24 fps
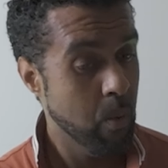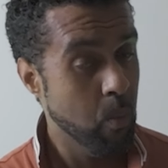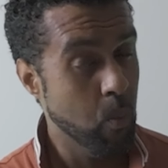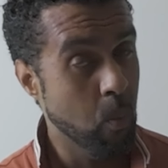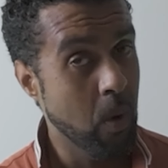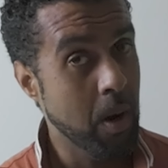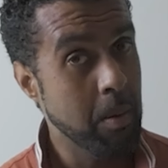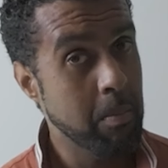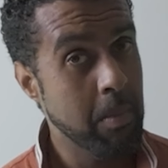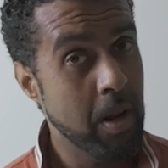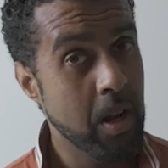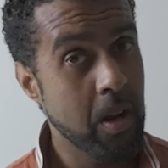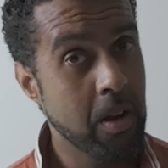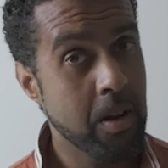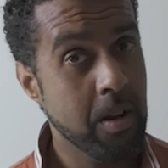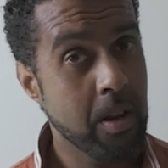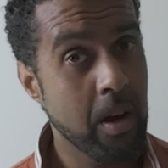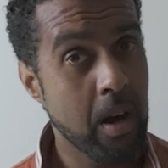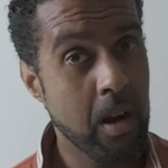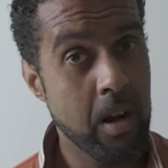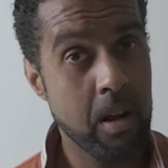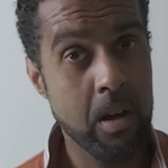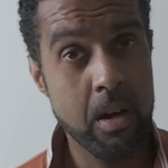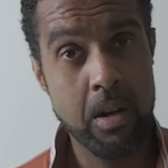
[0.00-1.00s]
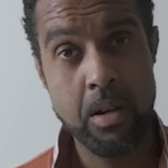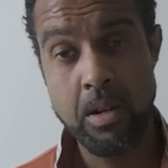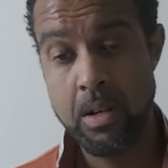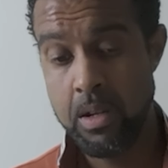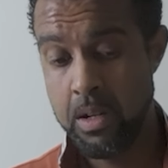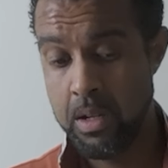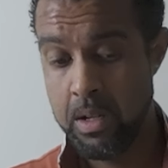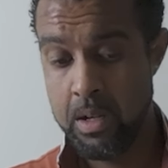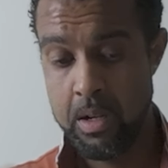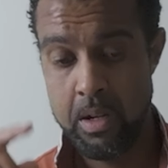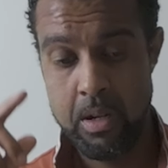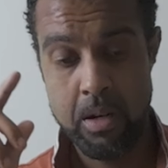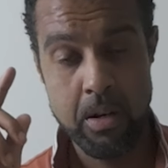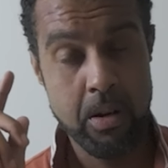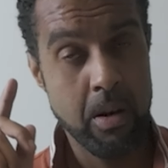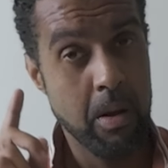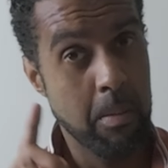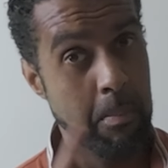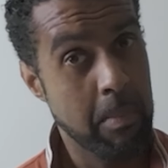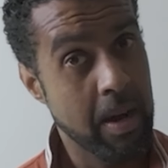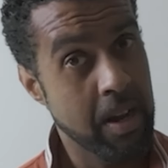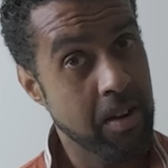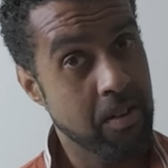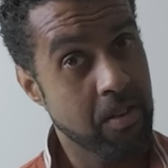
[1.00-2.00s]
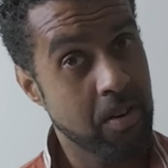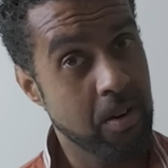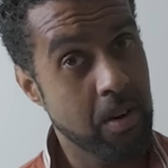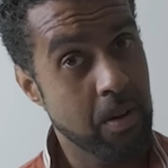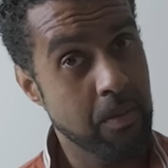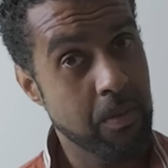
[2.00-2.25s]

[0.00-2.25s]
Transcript: $1 million, the mansion